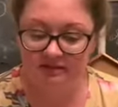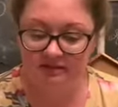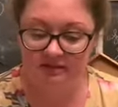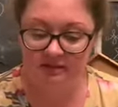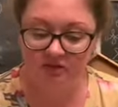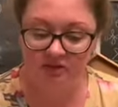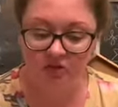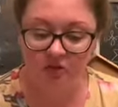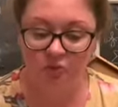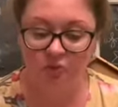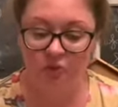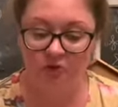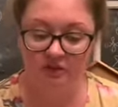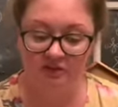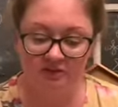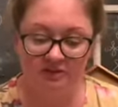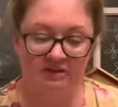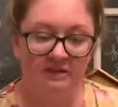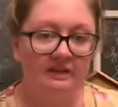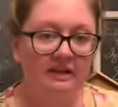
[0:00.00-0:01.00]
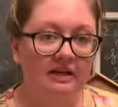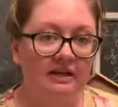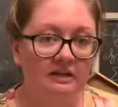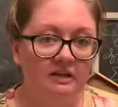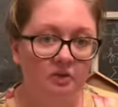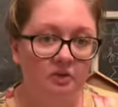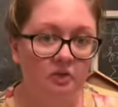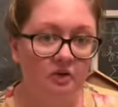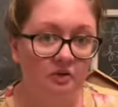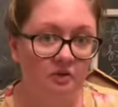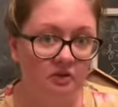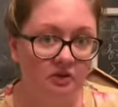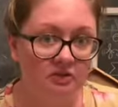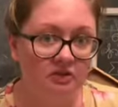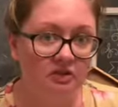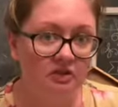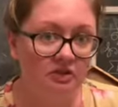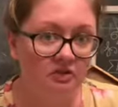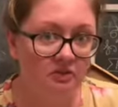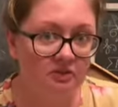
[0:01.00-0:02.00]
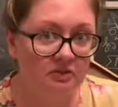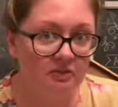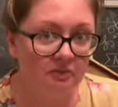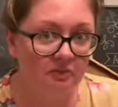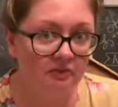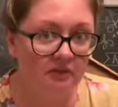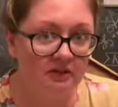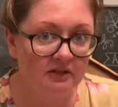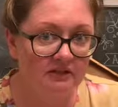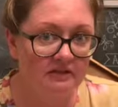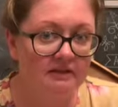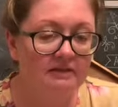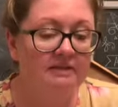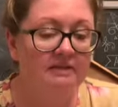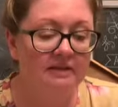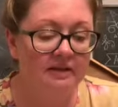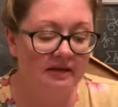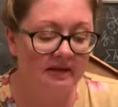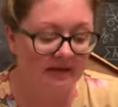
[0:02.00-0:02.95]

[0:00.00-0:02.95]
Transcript: in your work today you are going to do some of this.